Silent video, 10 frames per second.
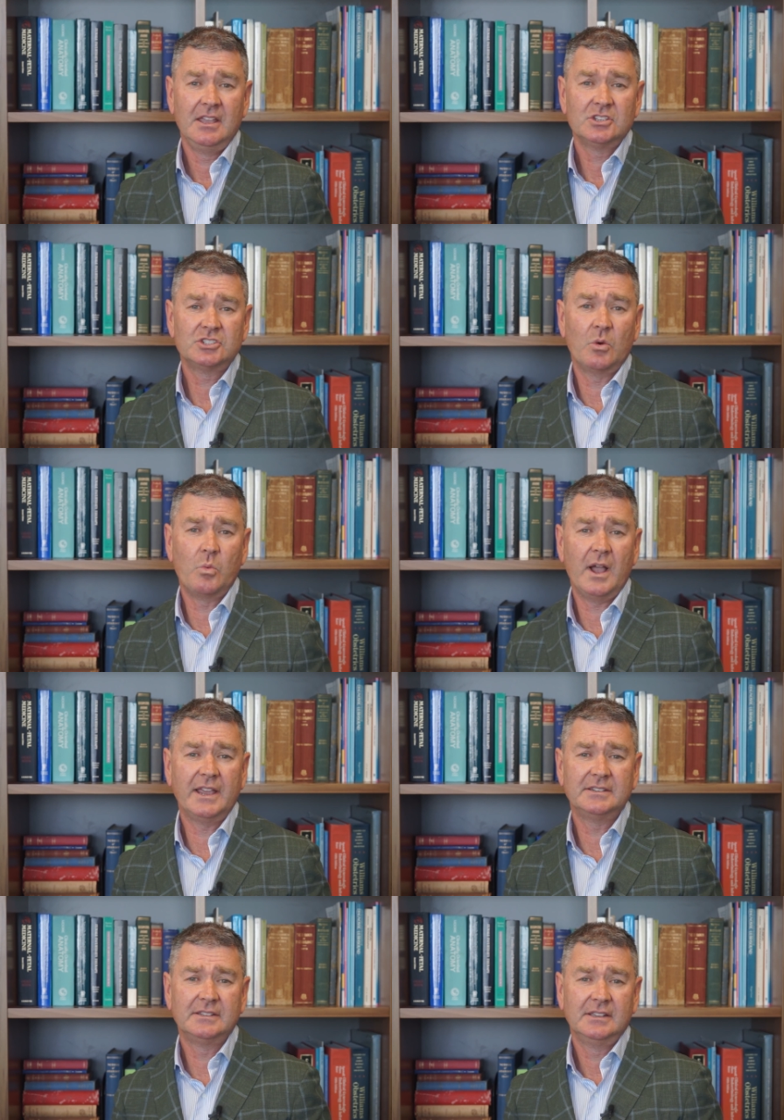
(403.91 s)
So
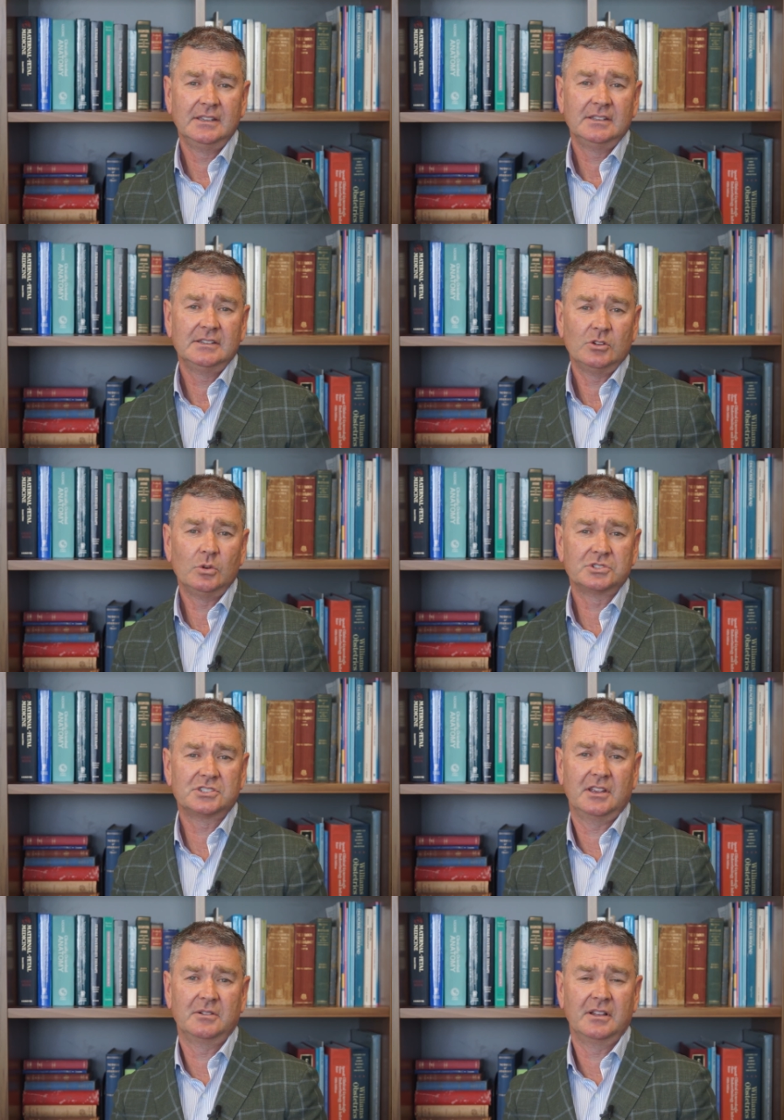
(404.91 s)
weight
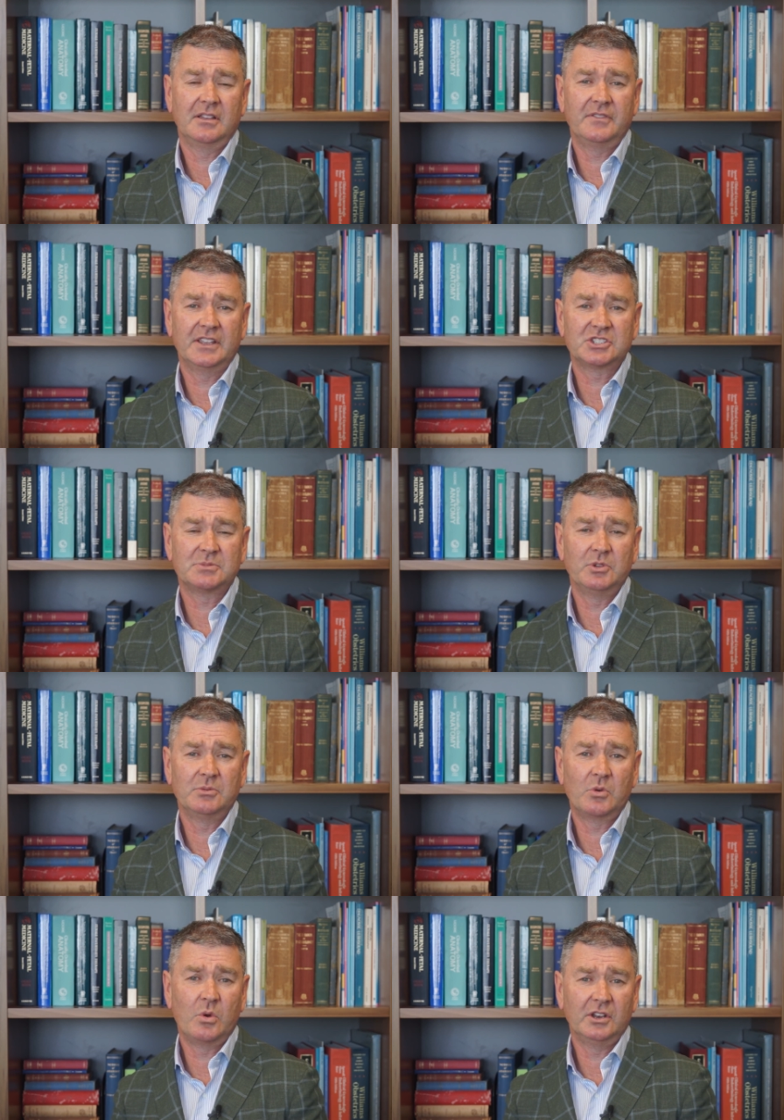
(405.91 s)
also affects sperm
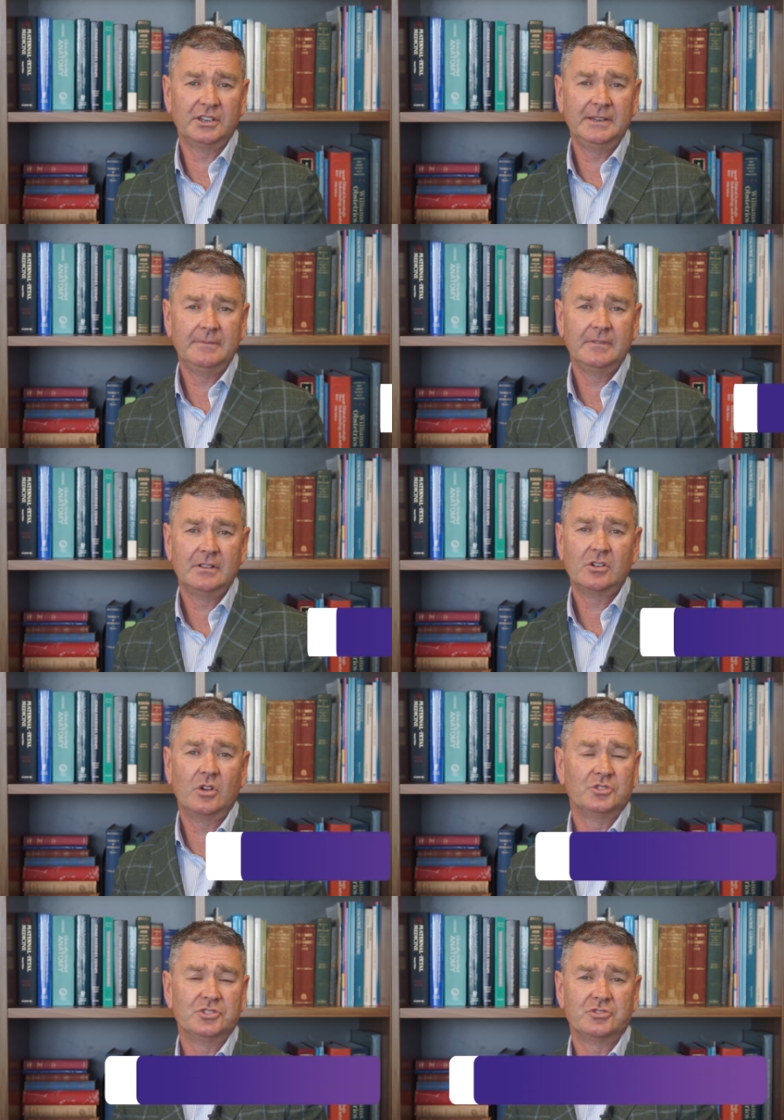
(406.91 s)
quality,
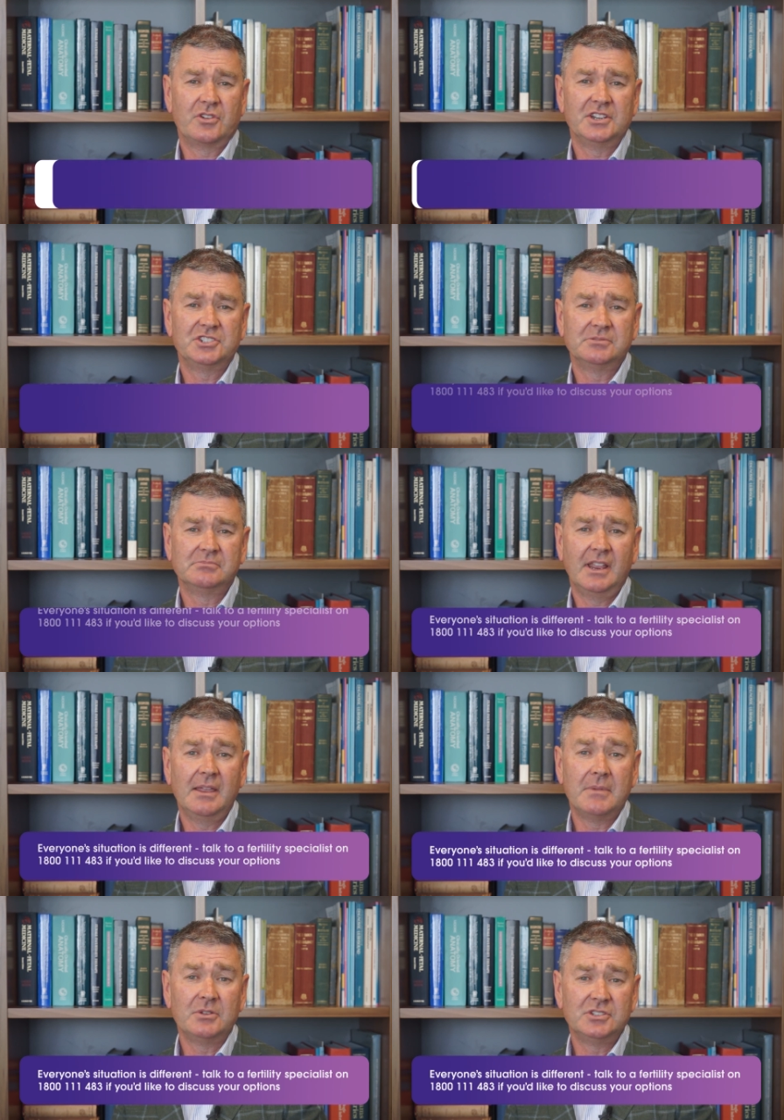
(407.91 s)
concentration
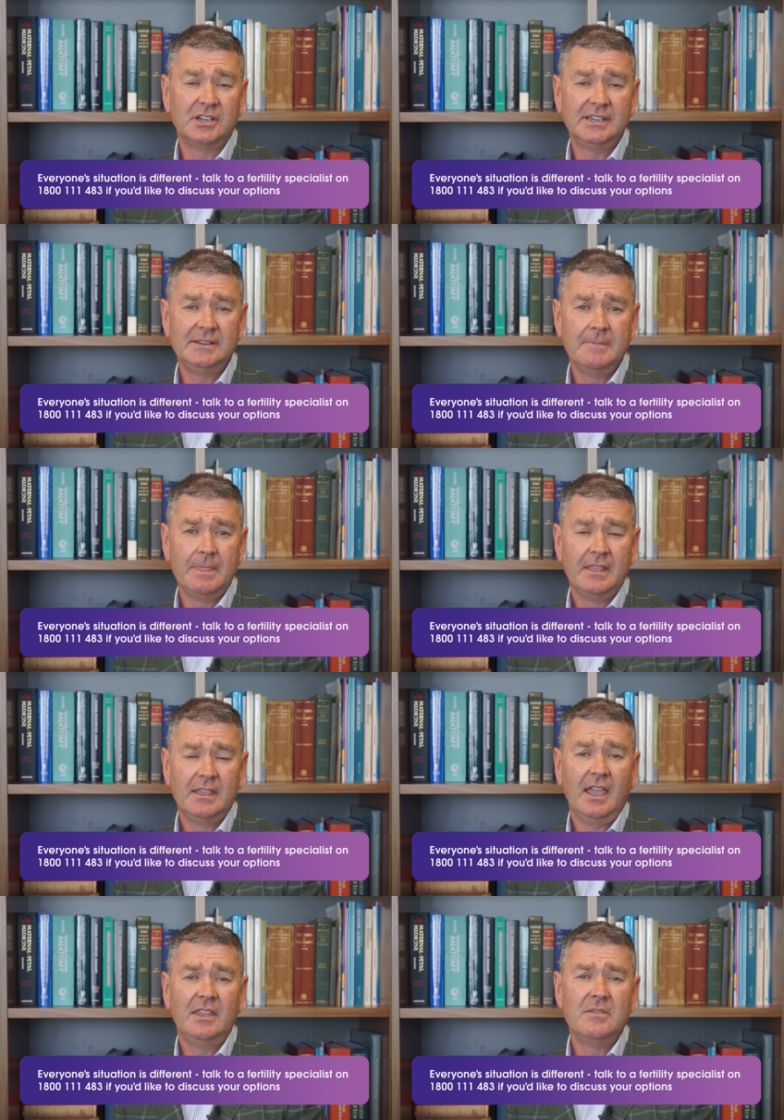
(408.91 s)
and motility.
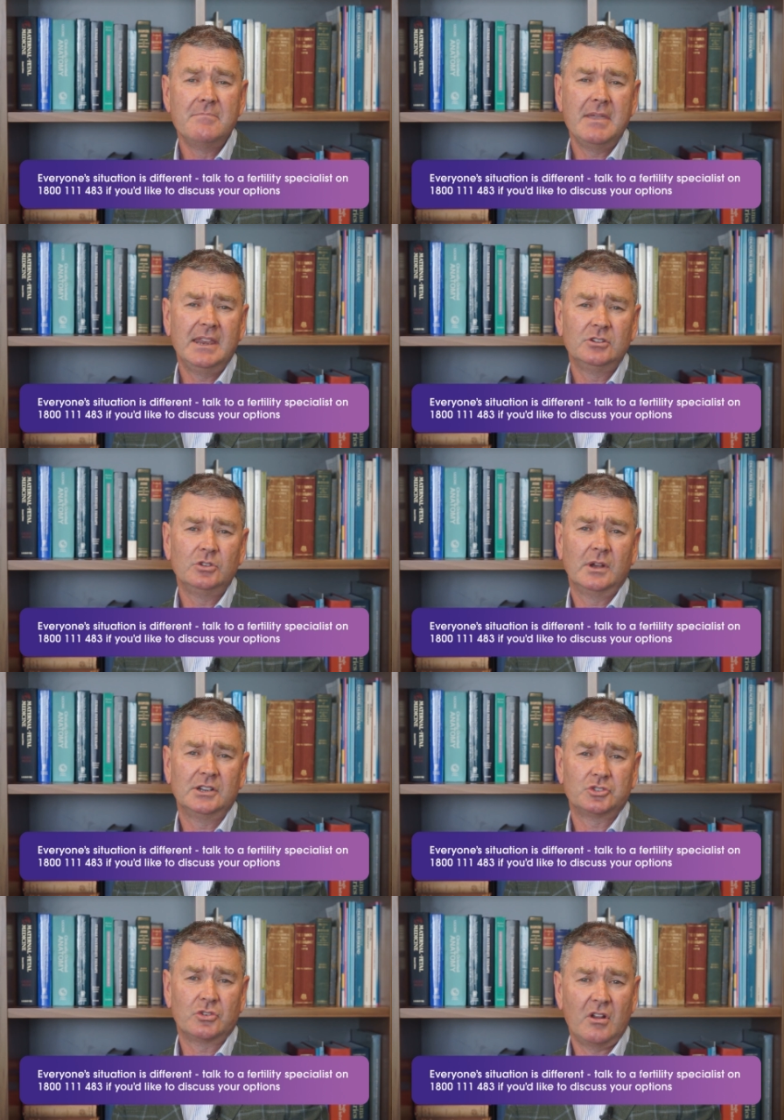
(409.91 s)
And the men who are
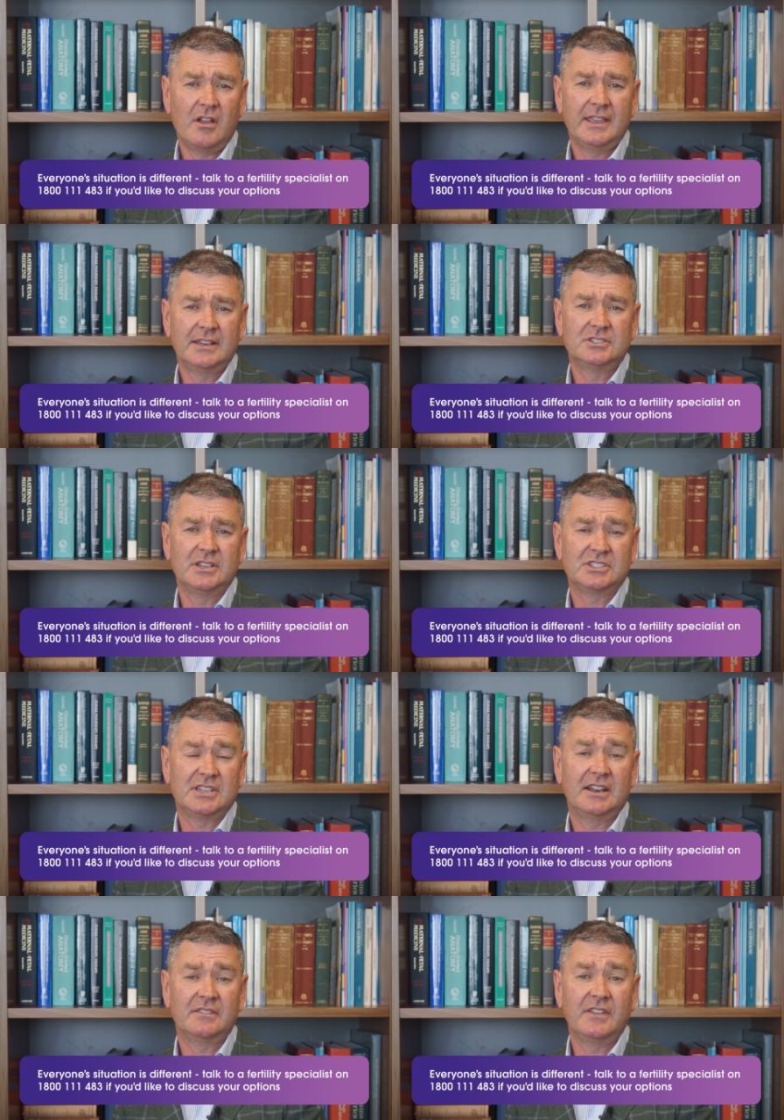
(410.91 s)
trying to
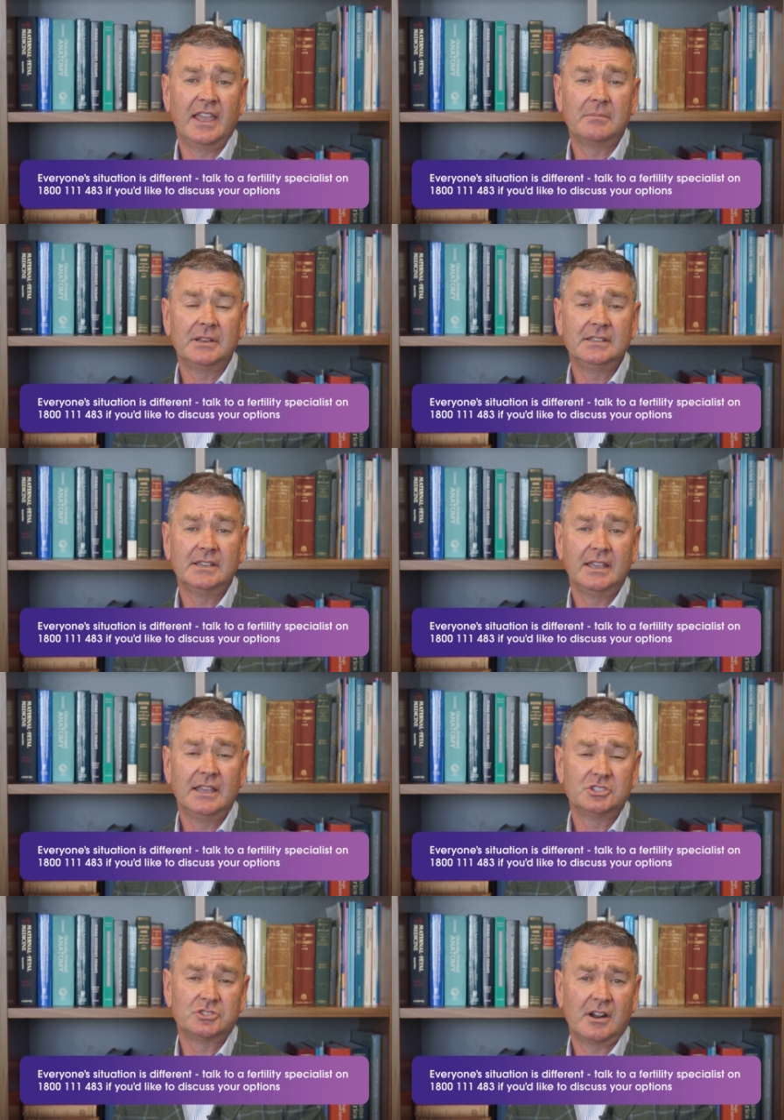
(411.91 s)
start a family
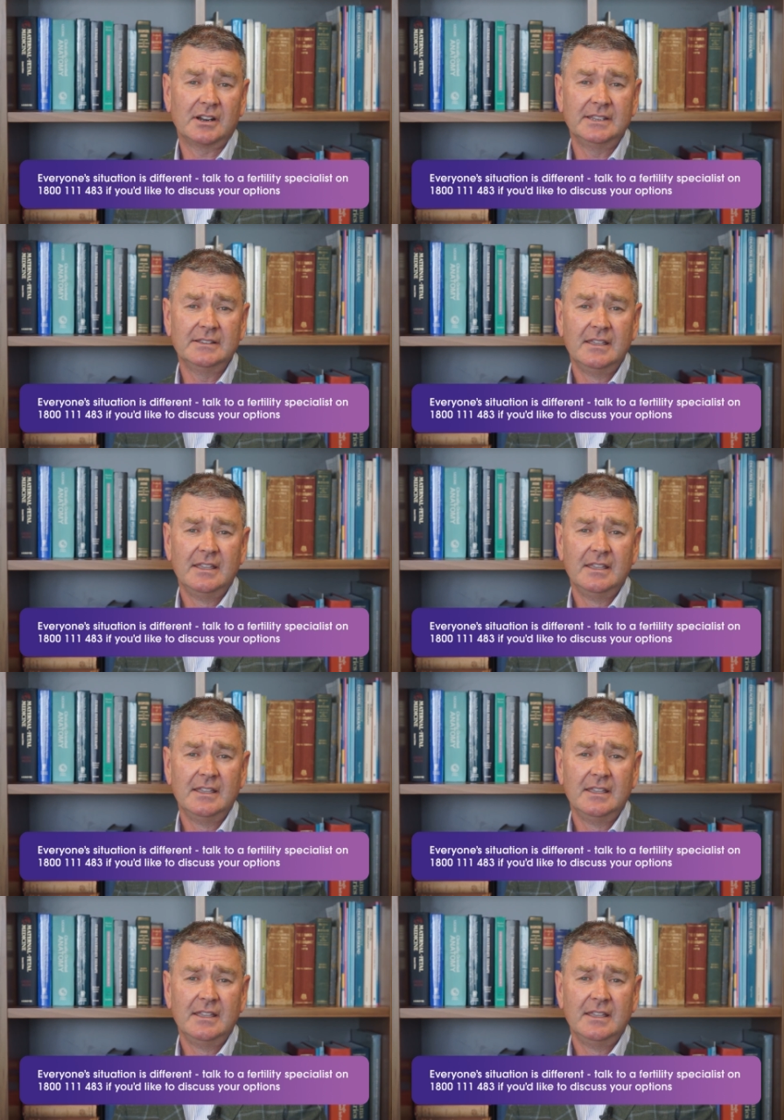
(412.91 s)
and struggling,